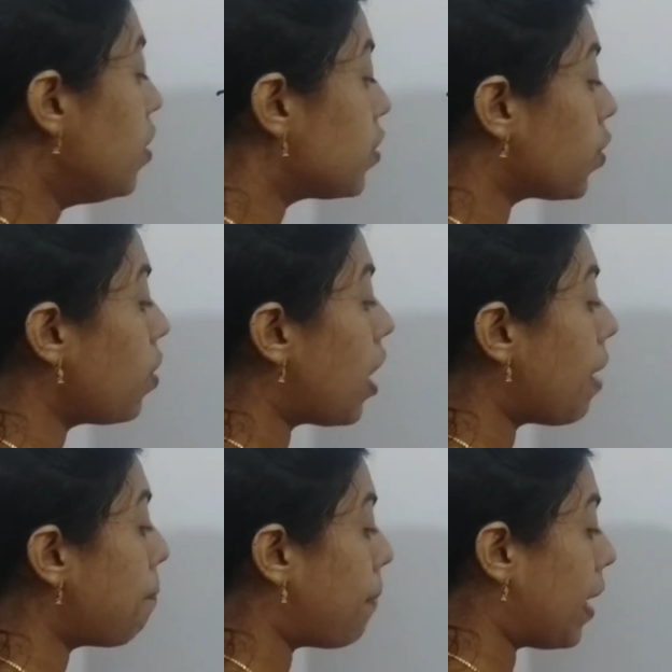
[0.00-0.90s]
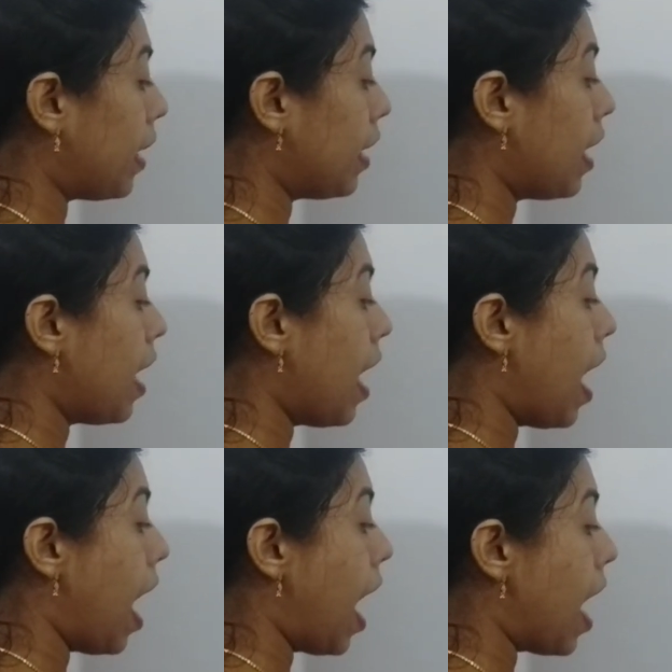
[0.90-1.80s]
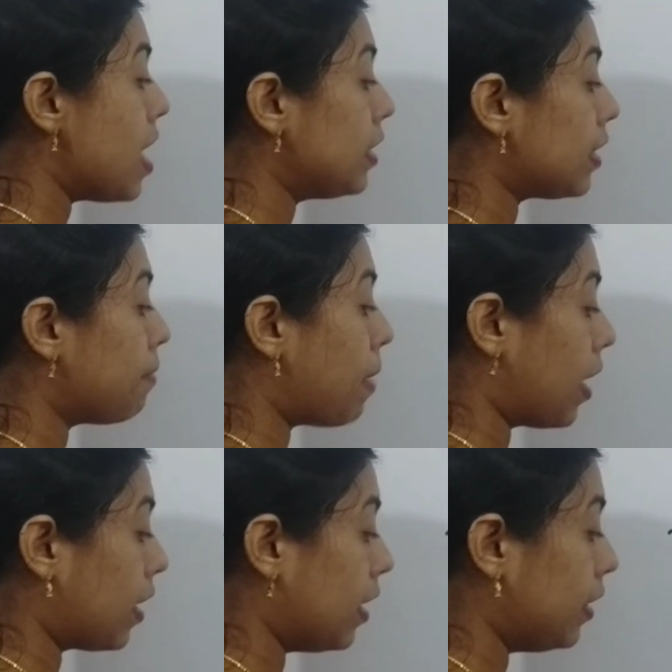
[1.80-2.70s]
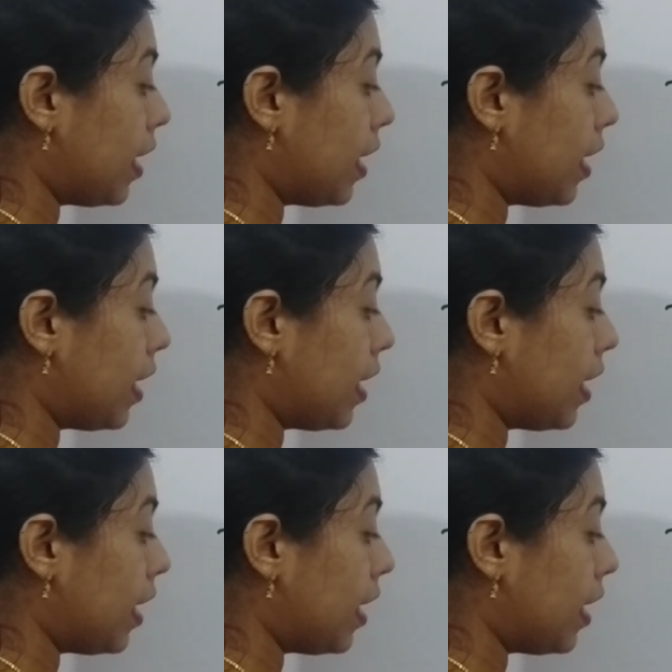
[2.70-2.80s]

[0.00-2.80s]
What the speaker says: So a pen and a marker,